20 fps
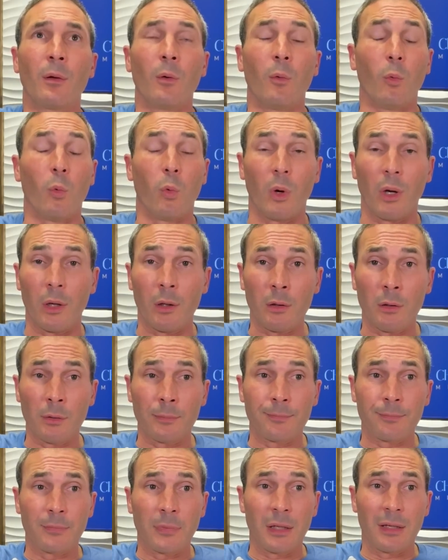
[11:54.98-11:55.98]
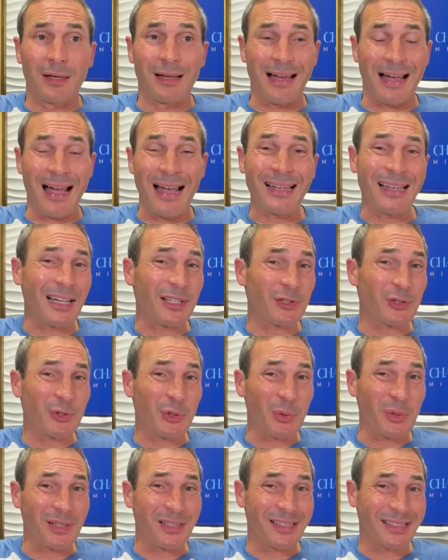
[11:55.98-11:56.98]
Well, I got
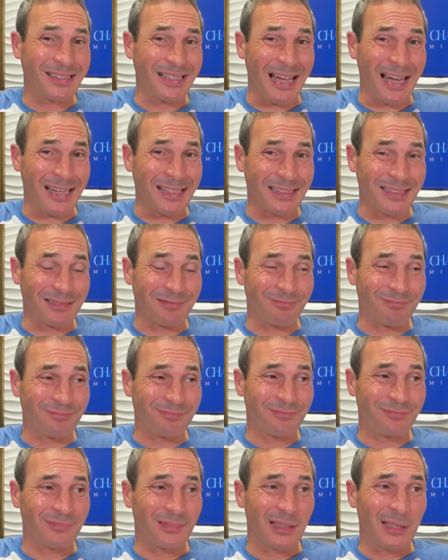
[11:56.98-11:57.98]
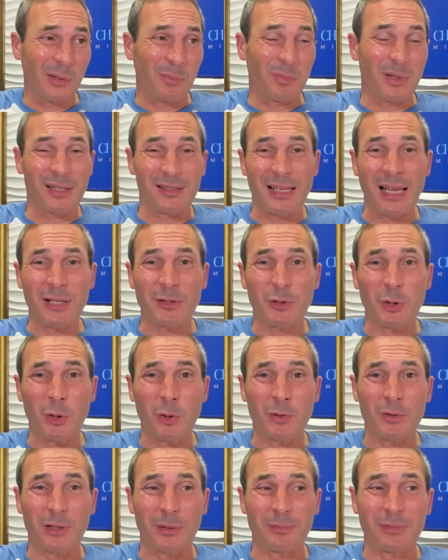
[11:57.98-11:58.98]
so excited because I
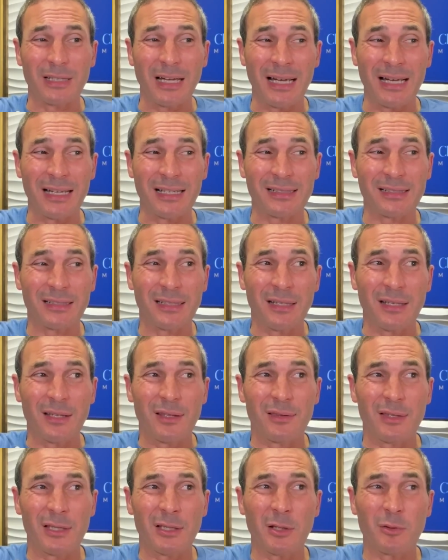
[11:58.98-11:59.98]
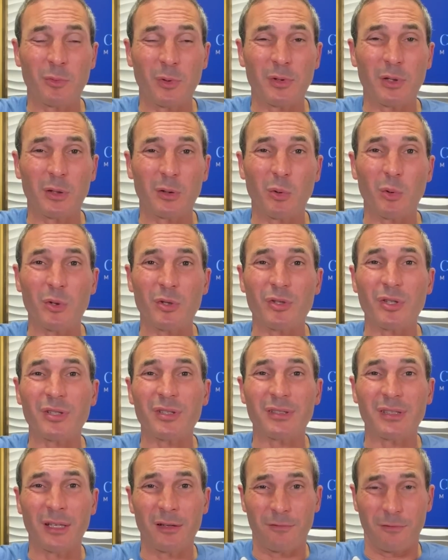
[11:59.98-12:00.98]
told them, guys, this is what the Lord
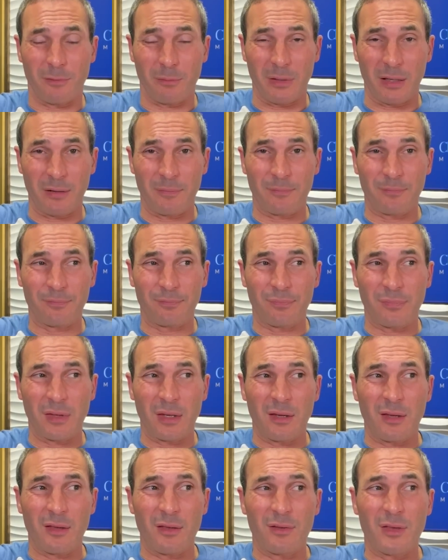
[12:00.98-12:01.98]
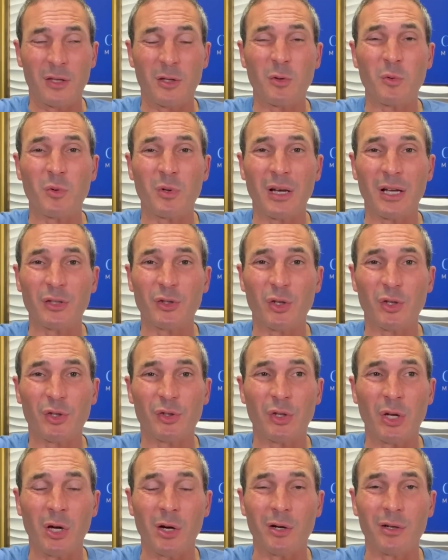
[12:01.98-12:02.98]
just did for me. This is what I just
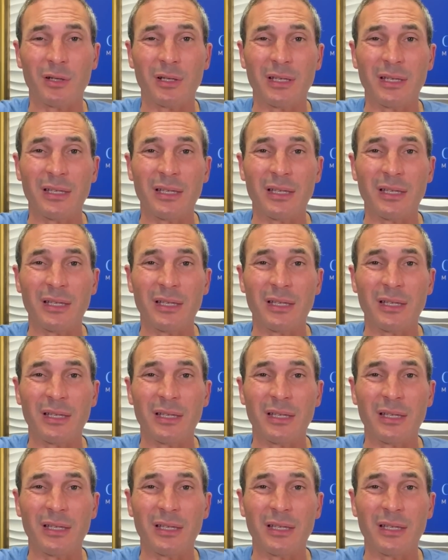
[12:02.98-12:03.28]
saw.